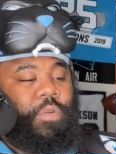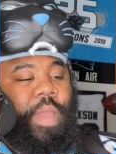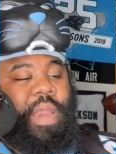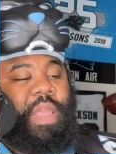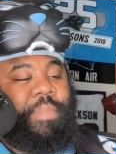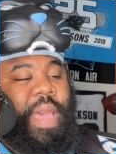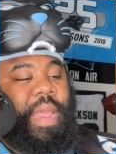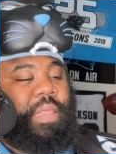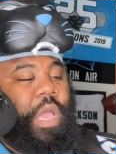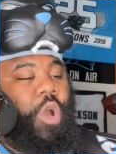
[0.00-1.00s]
graded him out
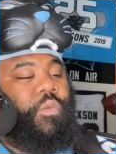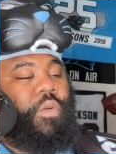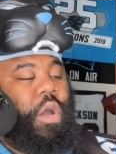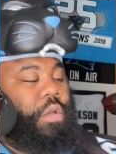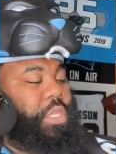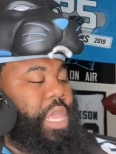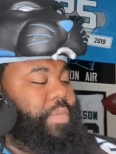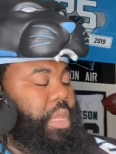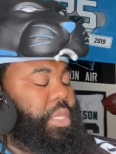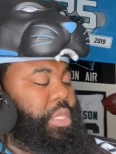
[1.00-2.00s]
as an overall
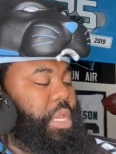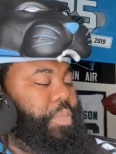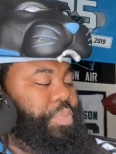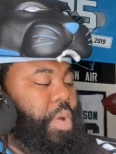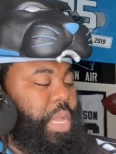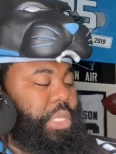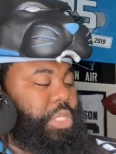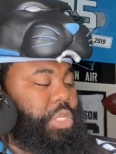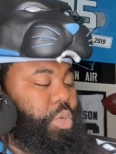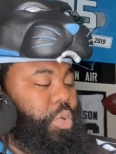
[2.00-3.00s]

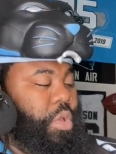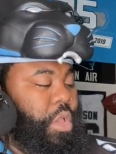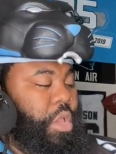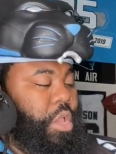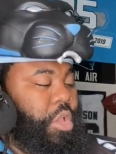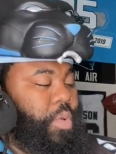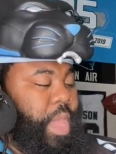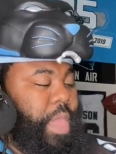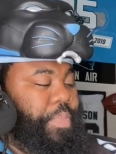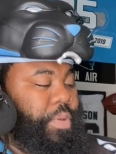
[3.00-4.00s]
76.2
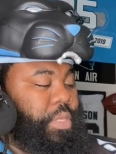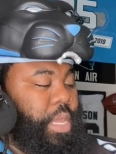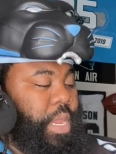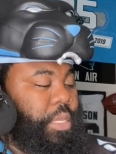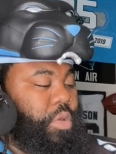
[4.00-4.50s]
grade percentage on the